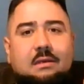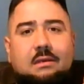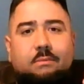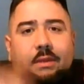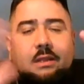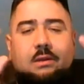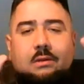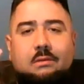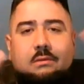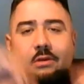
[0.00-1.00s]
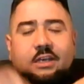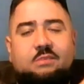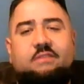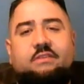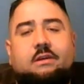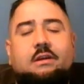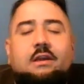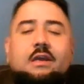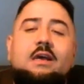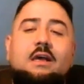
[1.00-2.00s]
being a little crazy motherfucker.
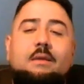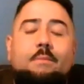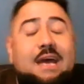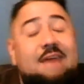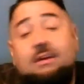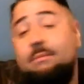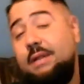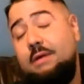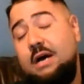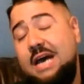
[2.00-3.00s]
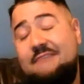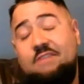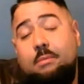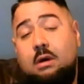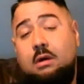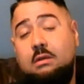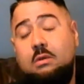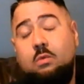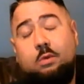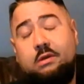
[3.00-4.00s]
But having a ball,
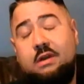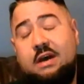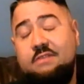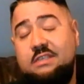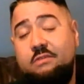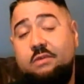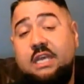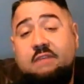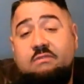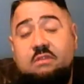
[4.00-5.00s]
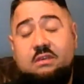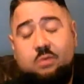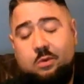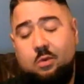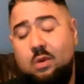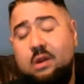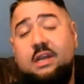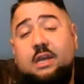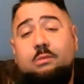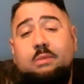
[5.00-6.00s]
we were obviously relieved because we were worried
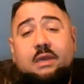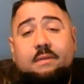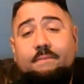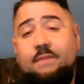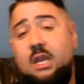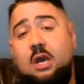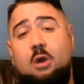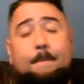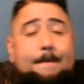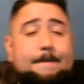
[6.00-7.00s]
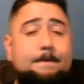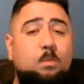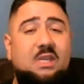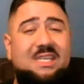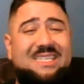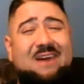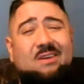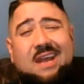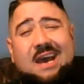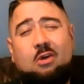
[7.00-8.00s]
he would be, you know, down
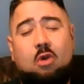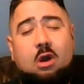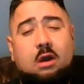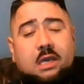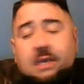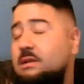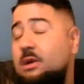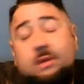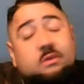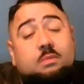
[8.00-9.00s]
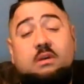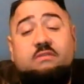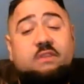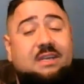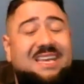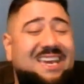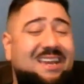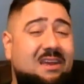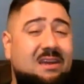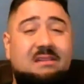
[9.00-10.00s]
and out, groggy. No, he was perfect,
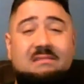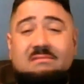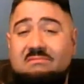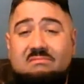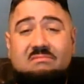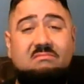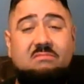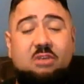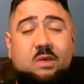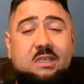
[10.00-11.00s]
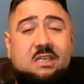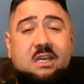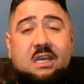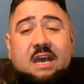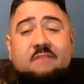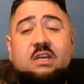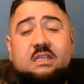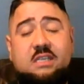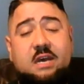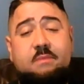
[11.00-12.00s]
eating, doing his thing, having a good
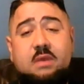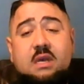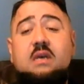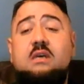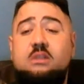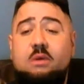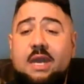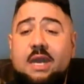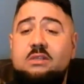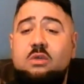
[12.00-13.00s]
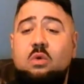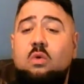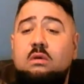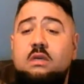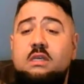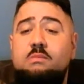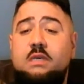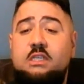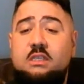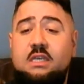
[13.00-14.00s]
time. So Aiden's cool. He's
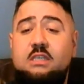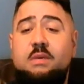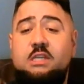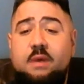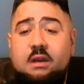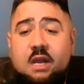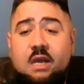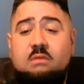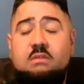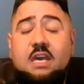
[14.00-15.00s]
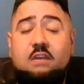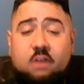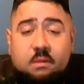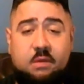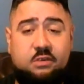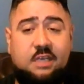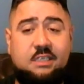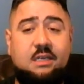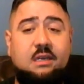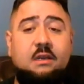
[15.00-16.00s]
much better now. Thank you very much for
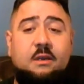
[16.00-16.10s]
asking.